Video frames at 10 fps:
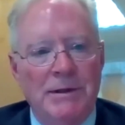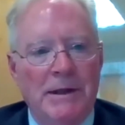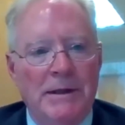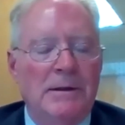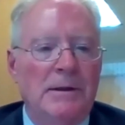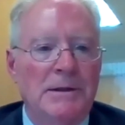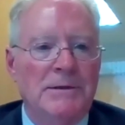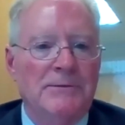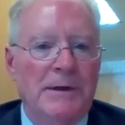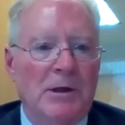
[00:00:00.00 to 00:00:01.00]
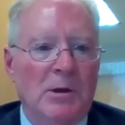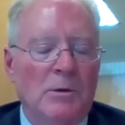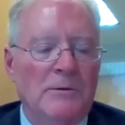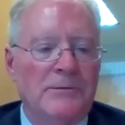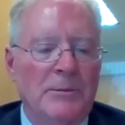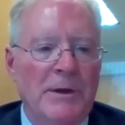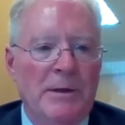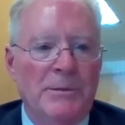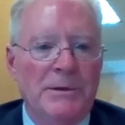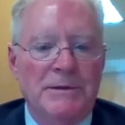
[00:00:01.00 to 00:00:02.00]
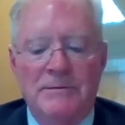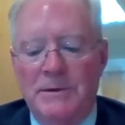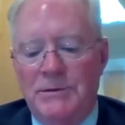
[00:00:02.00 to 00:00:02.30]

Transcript: that is available from them is